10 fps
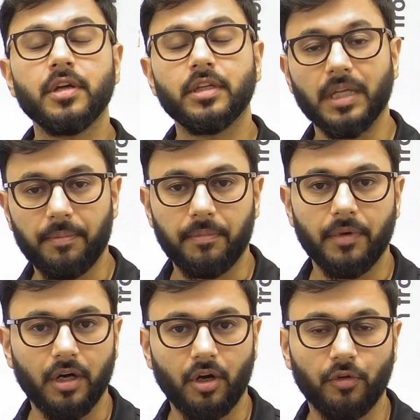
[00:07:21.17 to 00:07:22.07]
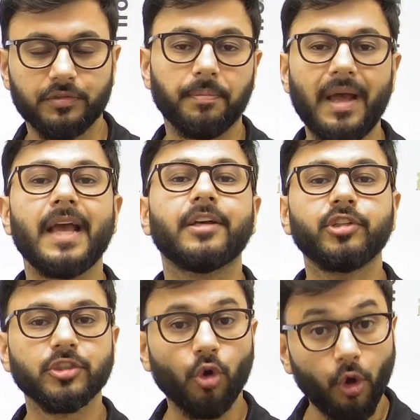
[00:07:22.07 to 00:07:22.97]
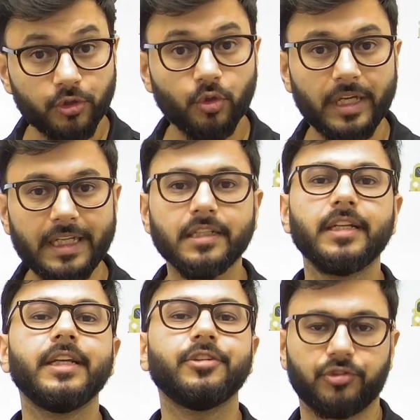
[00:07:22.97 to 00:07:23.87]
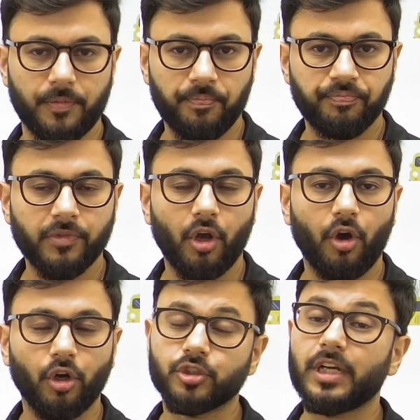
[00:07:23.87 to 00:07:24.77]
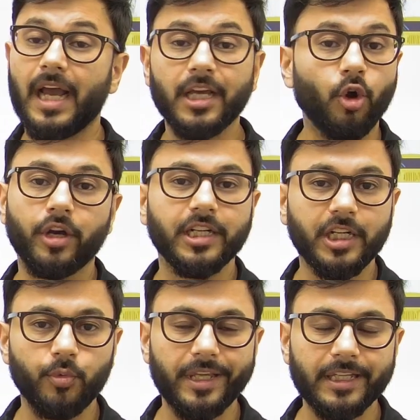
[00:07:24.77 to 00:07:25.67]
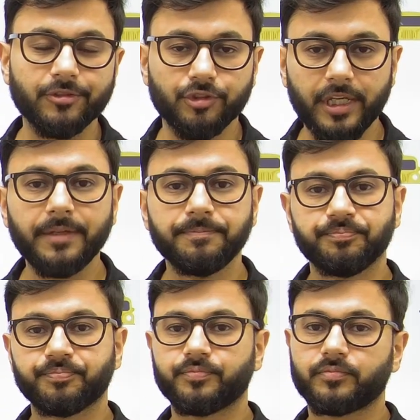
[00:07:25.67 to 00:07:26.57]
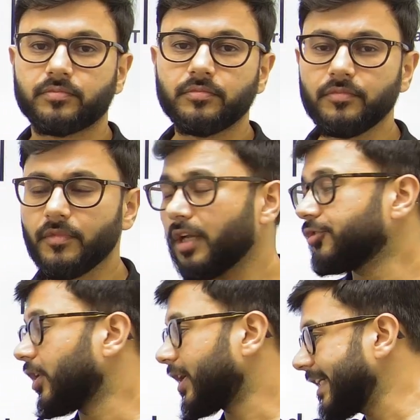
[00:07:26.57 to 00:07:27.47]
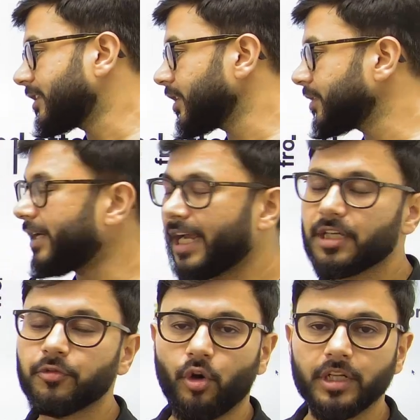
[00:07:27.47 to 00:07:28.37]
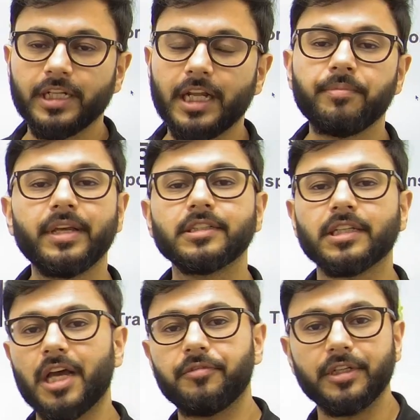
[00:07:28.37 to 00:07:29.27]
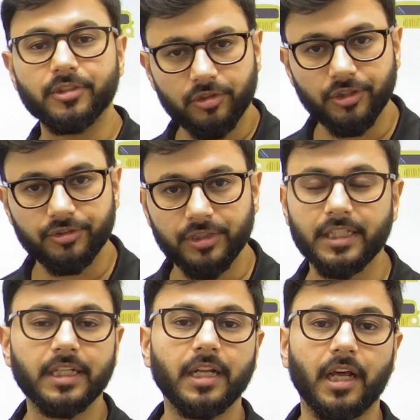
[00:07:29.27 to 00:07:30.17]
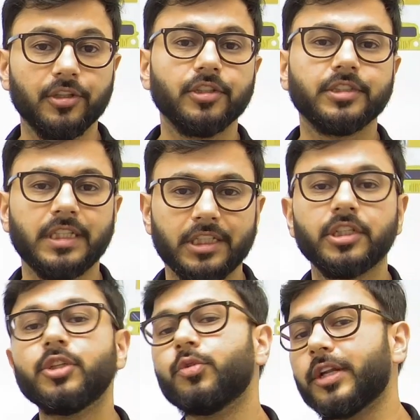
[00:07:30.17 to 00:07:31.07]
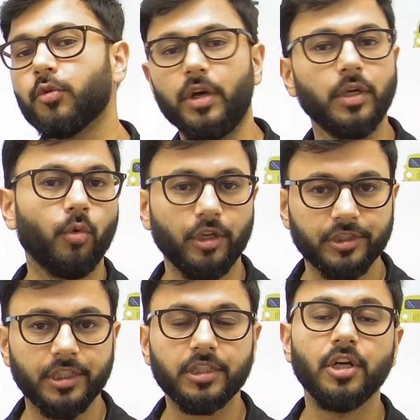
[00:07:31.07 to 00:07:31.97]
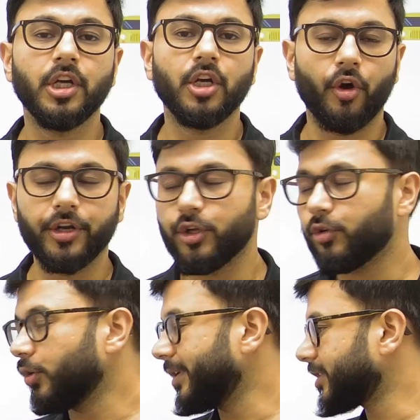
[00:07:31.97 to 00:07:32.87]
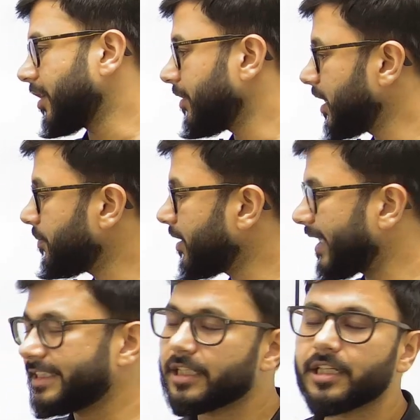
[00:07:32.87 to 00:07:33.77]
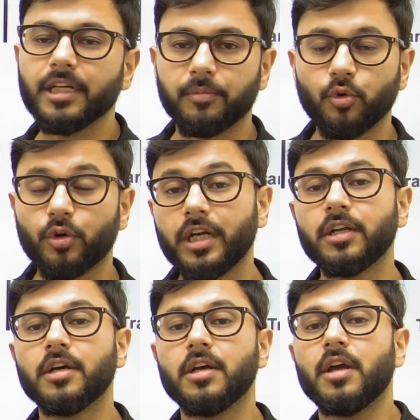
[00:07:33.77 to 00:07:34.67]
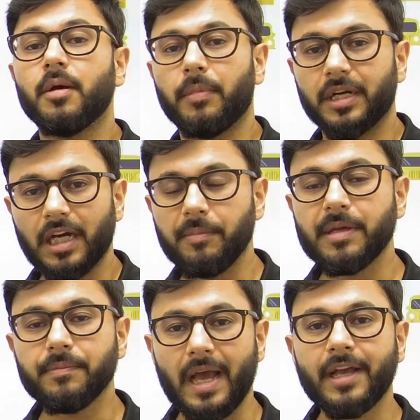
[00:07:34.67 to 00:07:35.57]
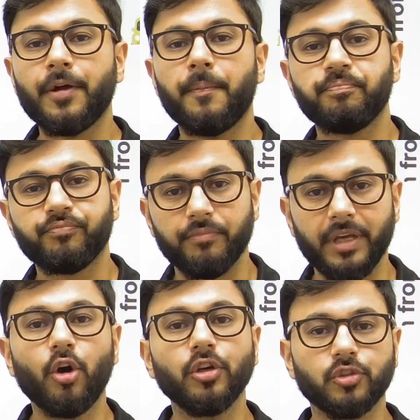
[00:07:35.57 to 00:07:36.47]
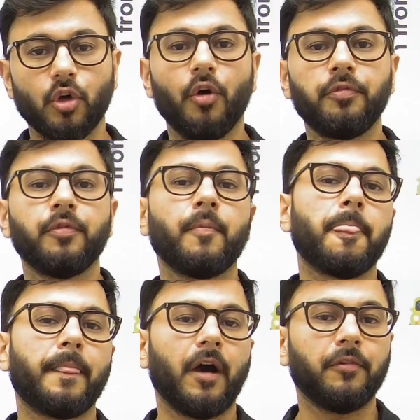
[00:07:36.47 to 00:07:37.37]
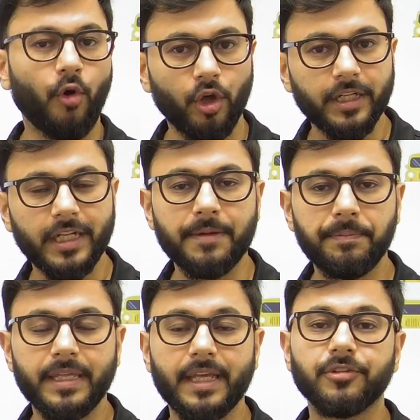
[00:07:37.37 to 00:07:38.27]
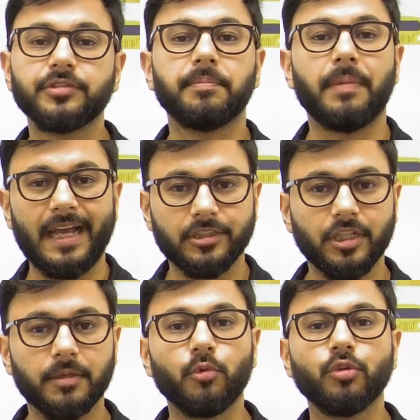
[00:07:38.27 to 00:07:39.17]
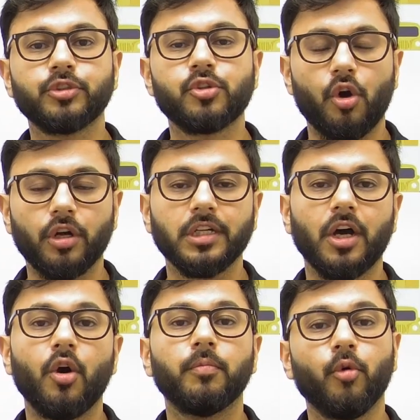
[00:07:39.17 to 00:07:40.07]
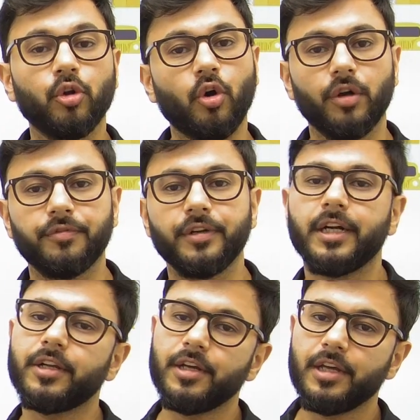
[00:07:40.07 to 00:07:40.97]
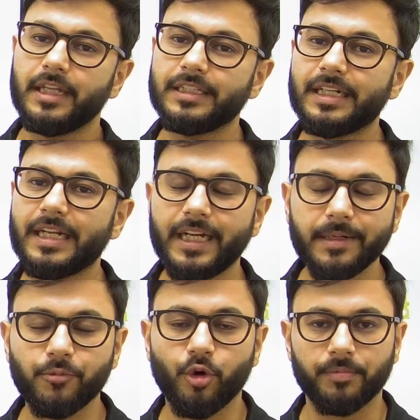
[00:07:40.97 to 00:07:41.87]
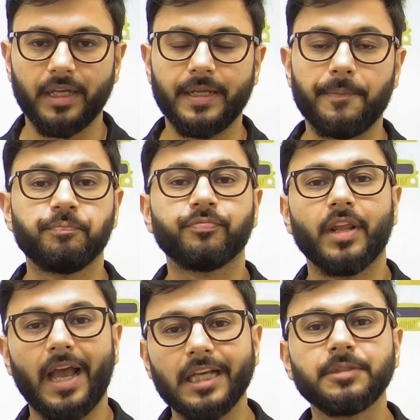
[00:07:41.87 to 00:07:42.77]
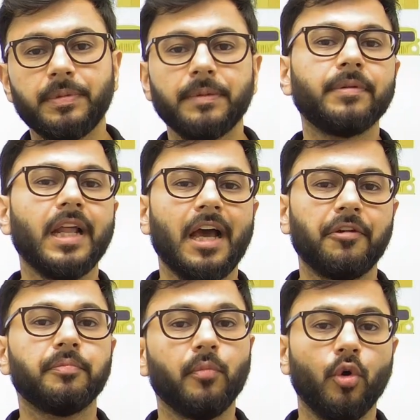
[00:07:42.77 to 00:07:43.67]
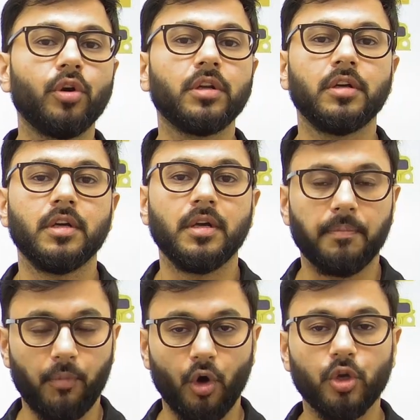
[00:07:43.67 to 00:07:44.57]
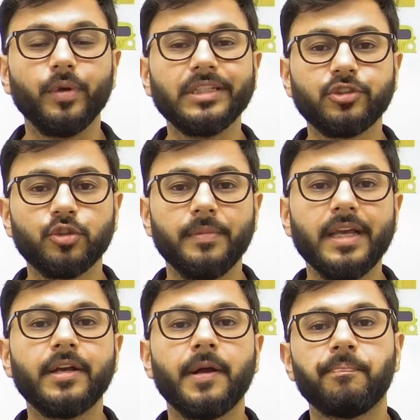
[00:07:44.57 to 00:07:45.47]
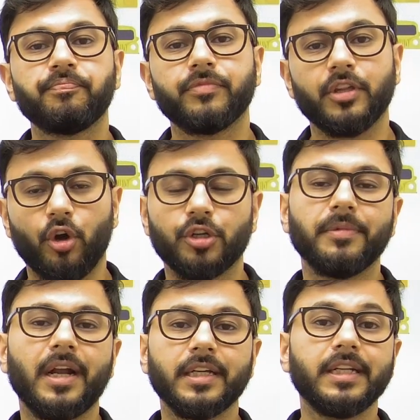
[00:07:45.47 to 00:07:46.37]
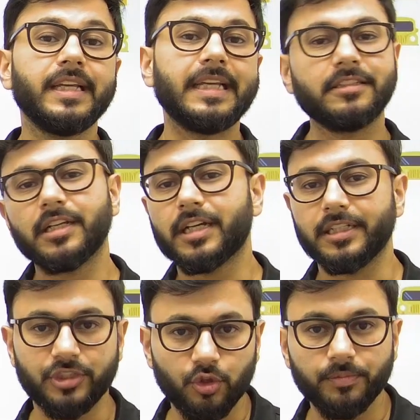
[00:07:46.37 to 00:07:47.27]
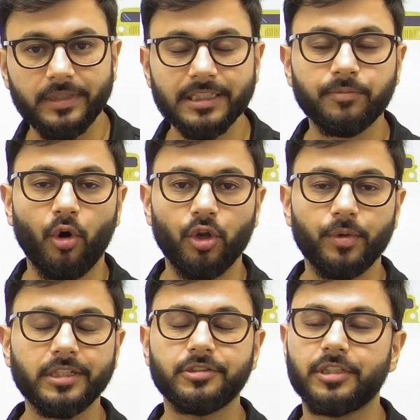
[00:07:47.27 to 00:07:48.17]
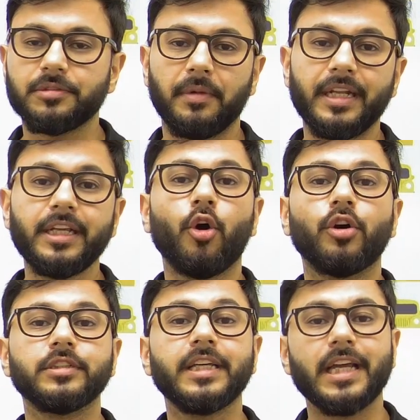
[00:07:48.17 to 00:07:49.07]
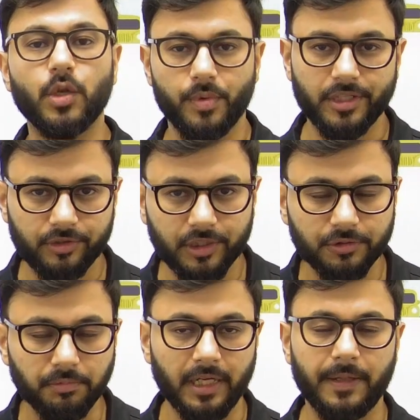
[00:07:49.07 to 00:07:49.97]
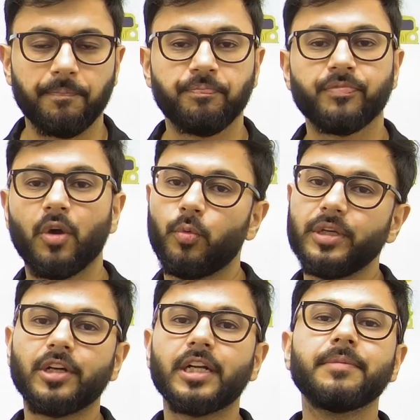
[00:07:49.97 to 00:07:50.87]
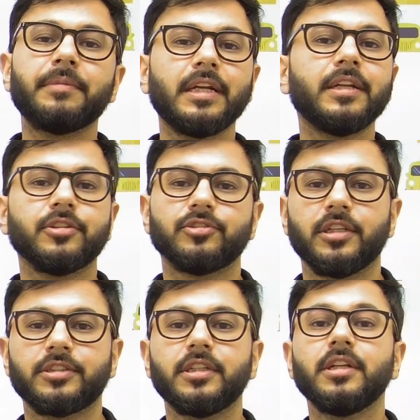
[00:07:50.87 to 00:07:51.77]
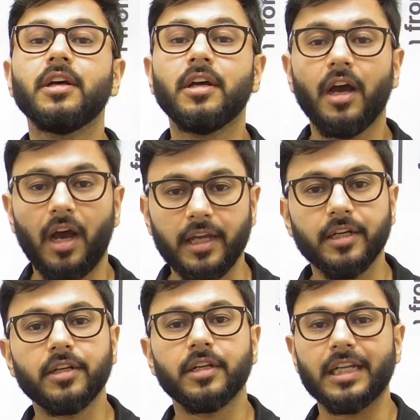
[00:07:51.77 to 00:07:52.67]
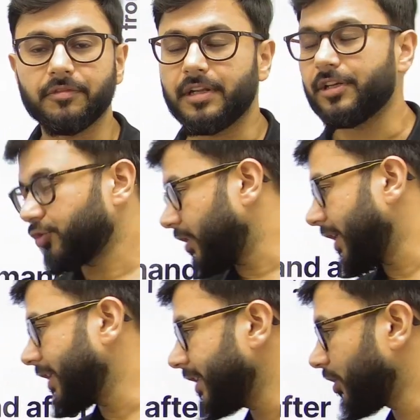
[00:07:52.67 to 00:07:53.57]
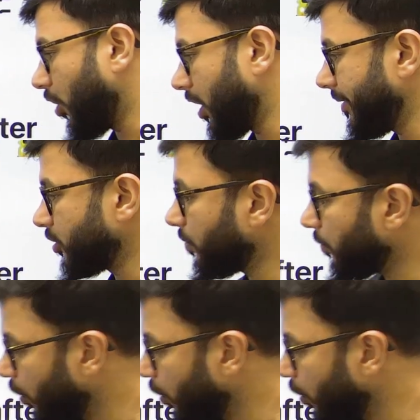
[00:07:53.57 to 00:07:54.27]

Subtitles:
the banks has also increased or skyrocketed, we can say. The reasons behind a fall in NPAs, I have discussed it in another session. You can go and watch it on YouTube. It's available, recently uploaded. But coming back, because of a fall in NPAs, the banks are more strong now, more confident, and they're lending more money. As people have more borrowings to make, they automatically either consume these borrowings, this money, or they invest this money, which ultimately results in higher inflation in the economy. So more